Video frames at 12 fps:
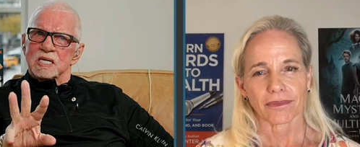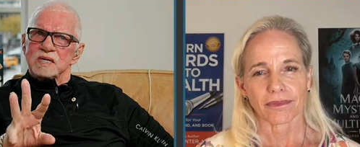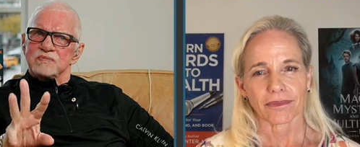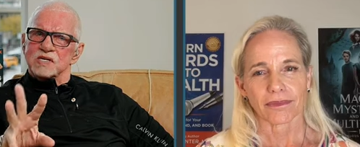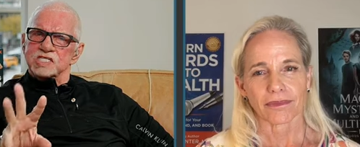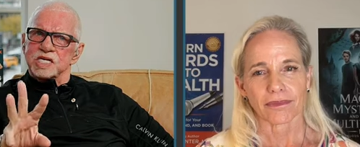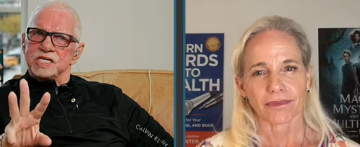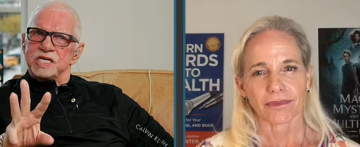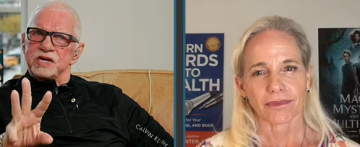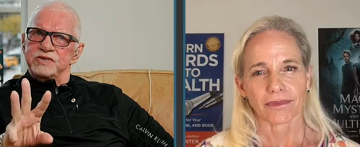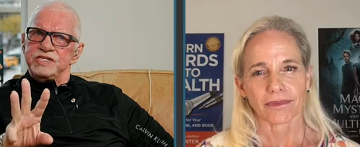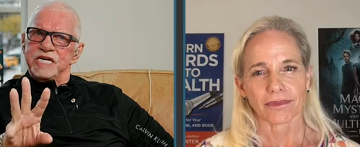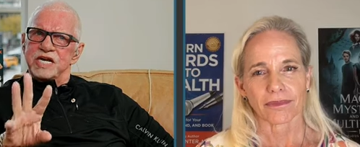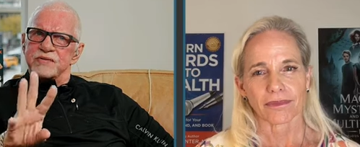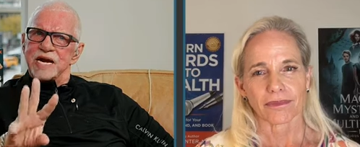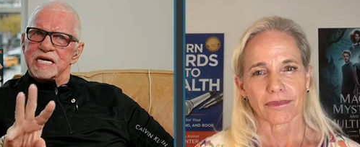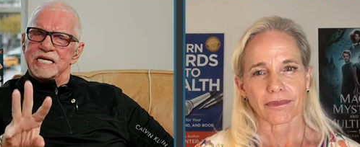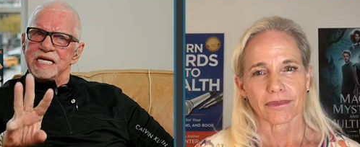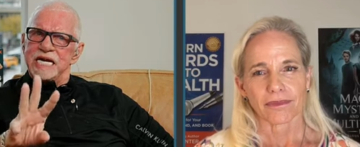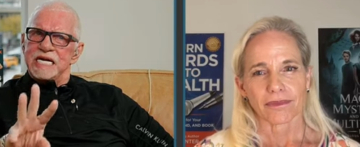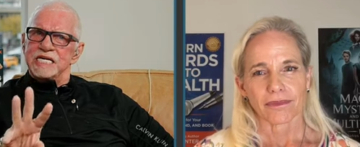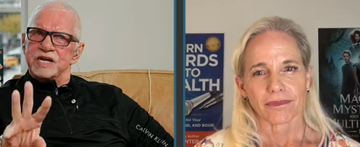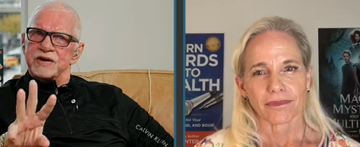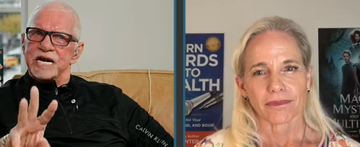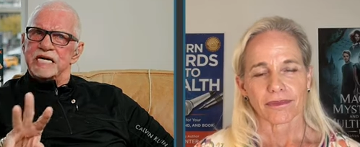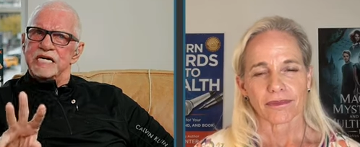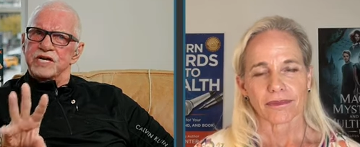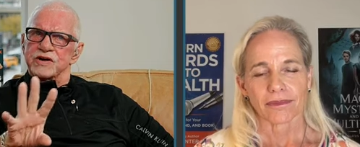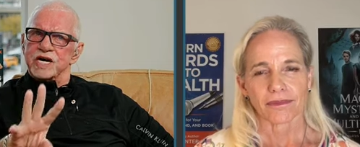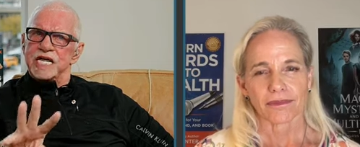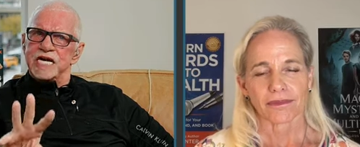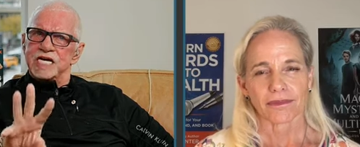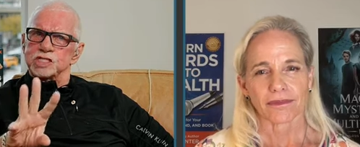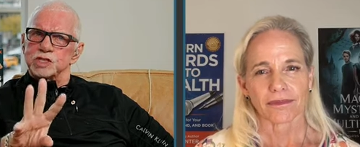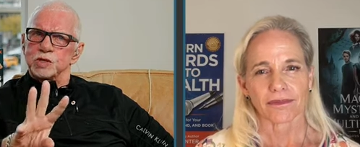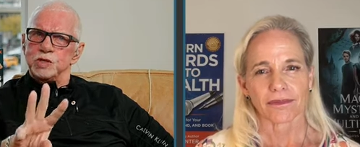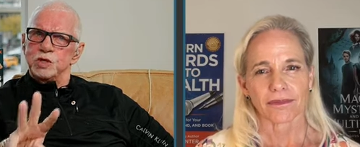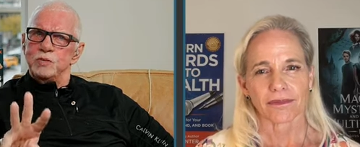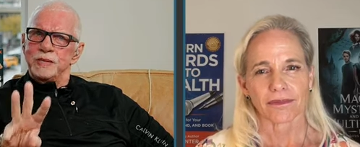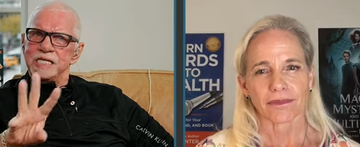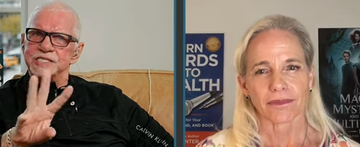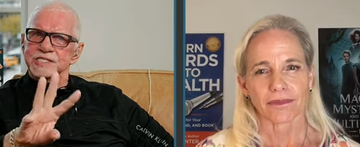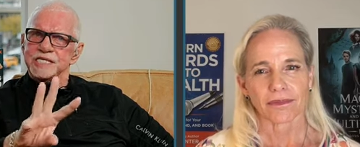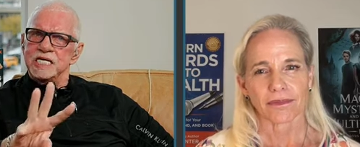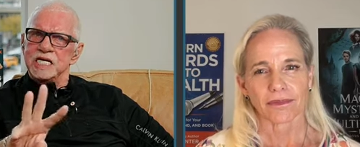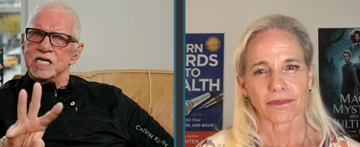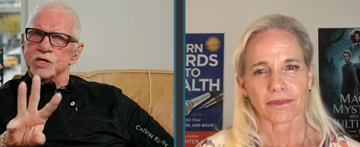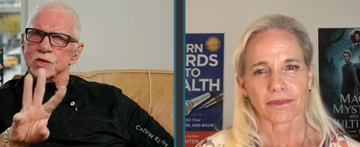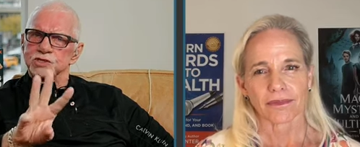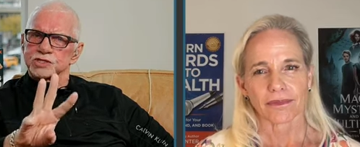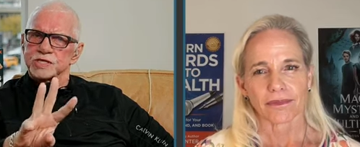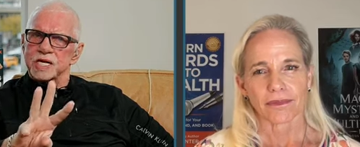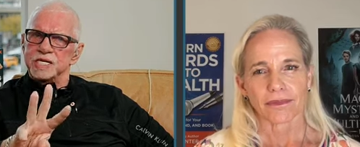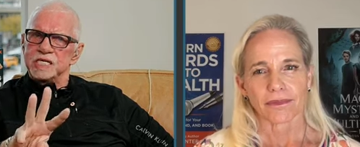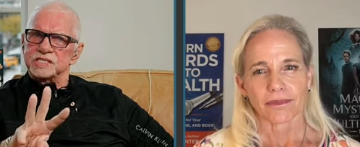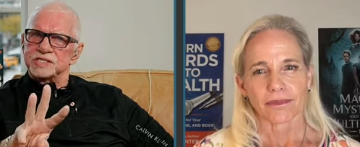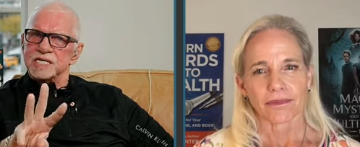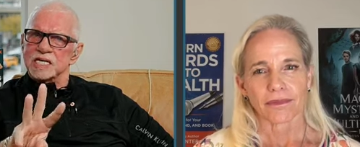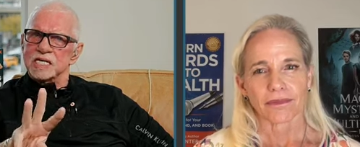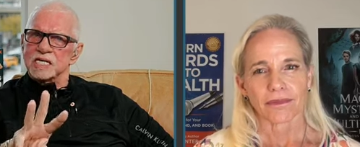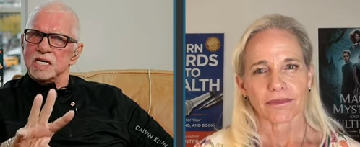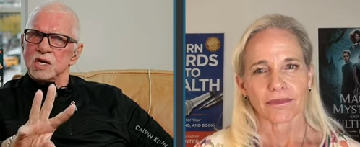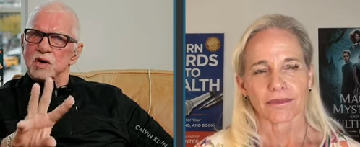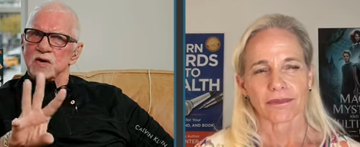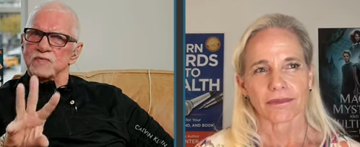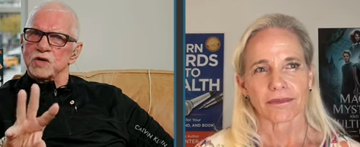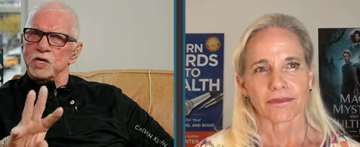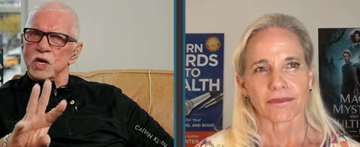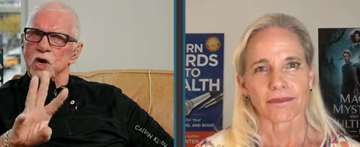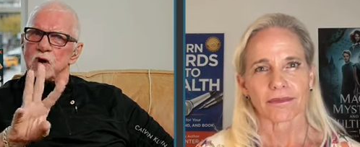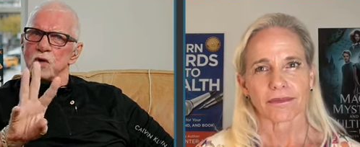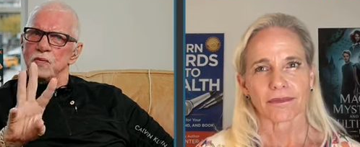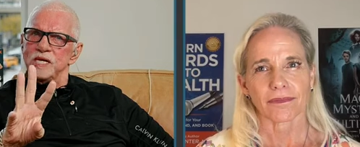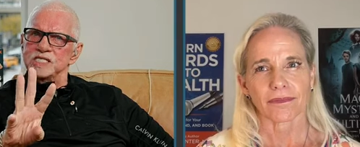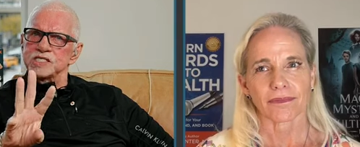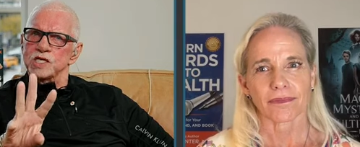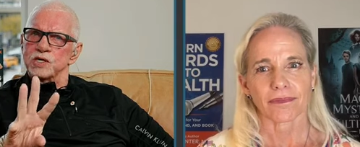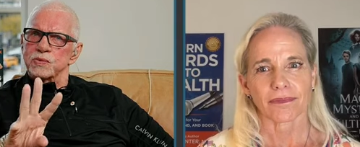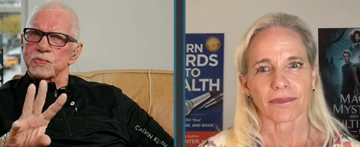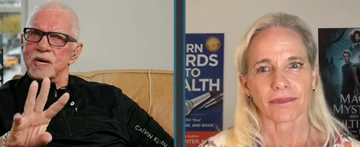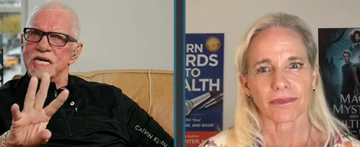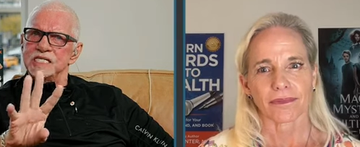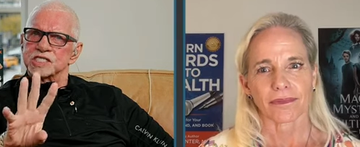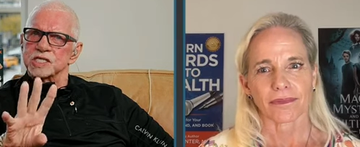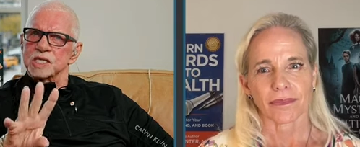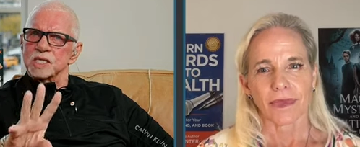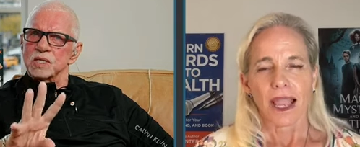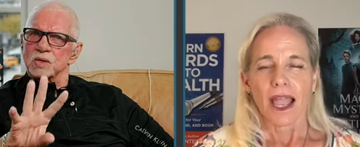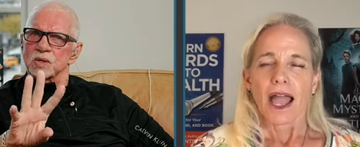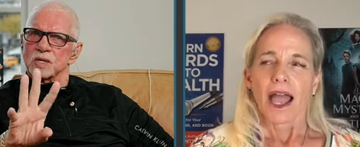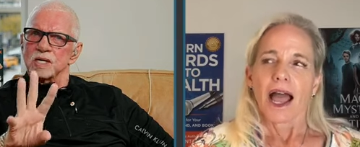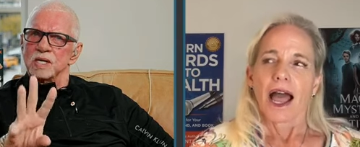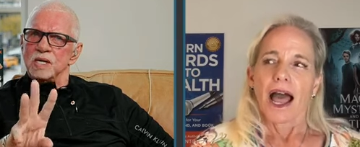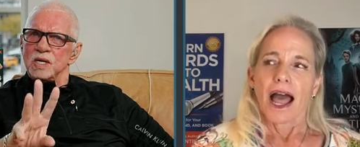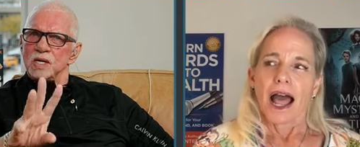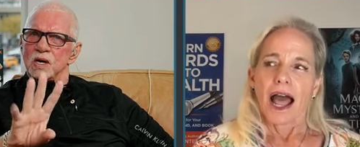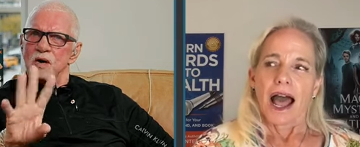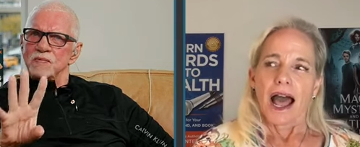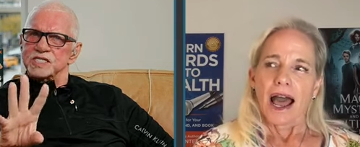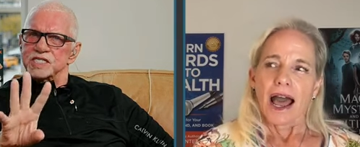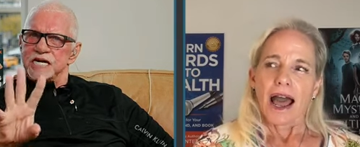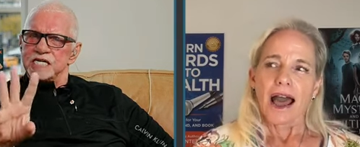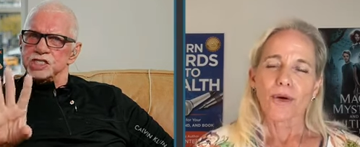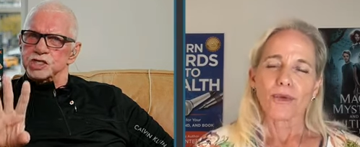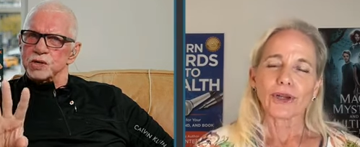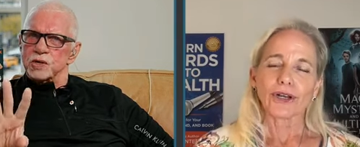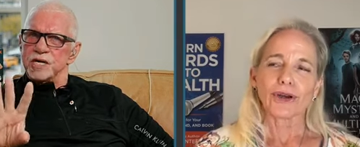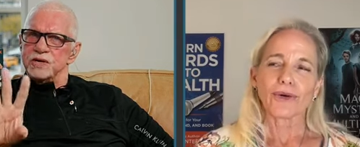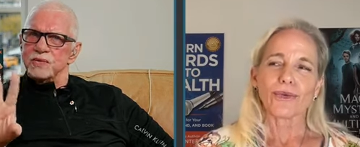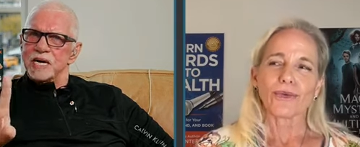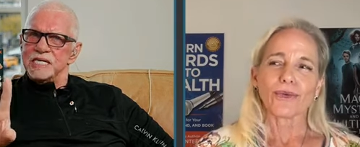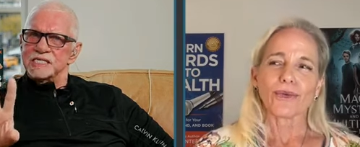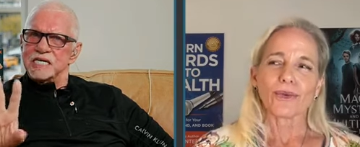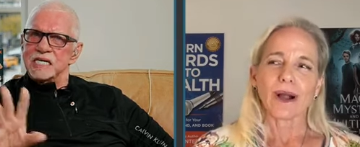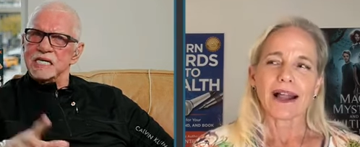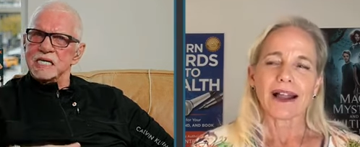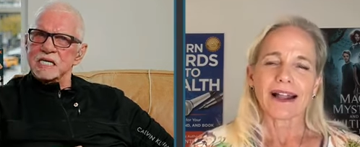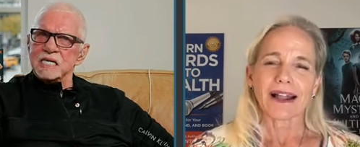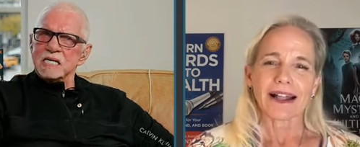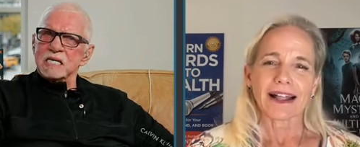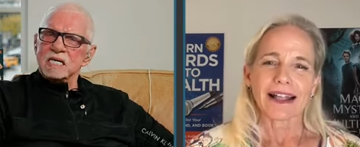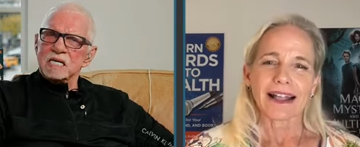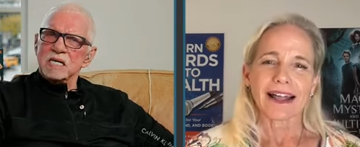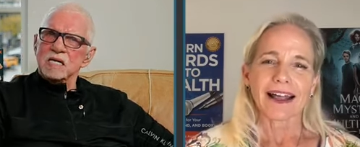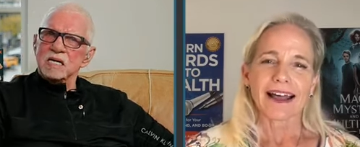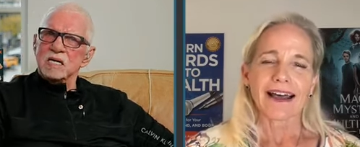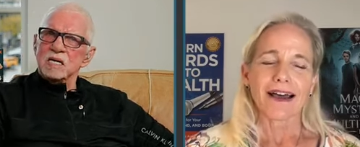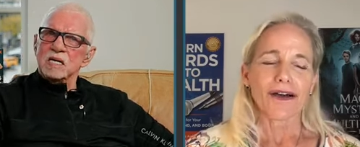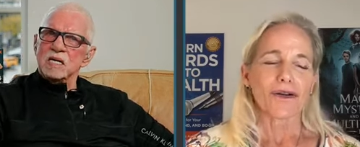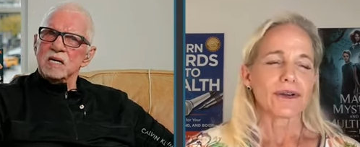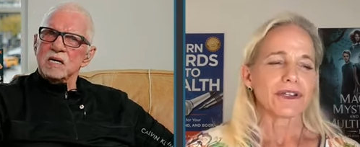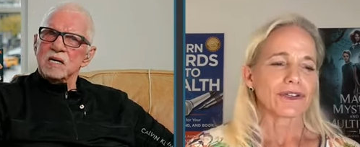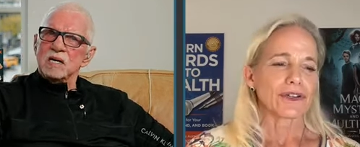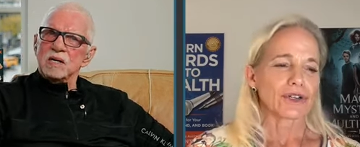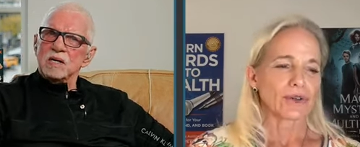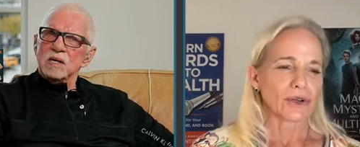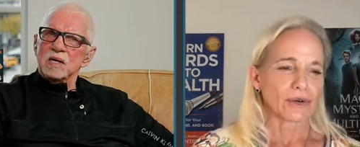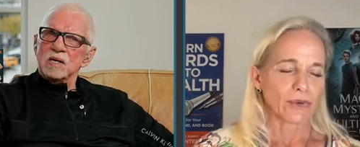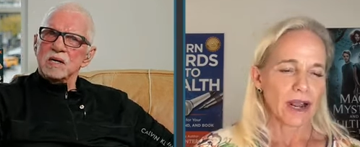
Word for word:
Speaker 1: was it directly indirectly related to UBC and your studies there, or were you always a writer, or always enjoyed writing?
Speaker 2: I always enjoyed